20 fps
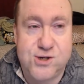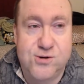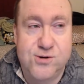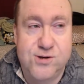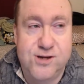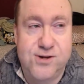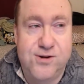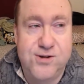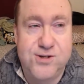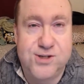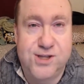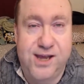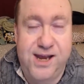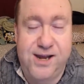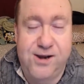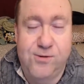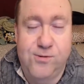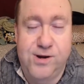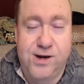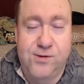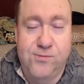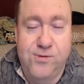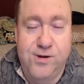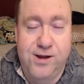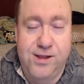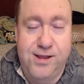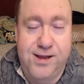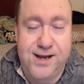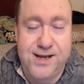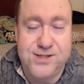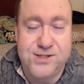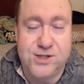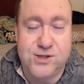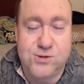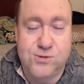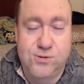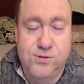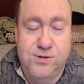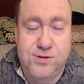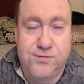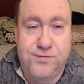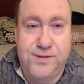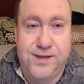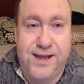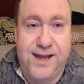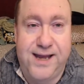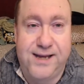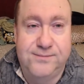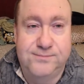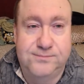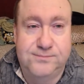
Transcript: years later, when I realized the truth of that,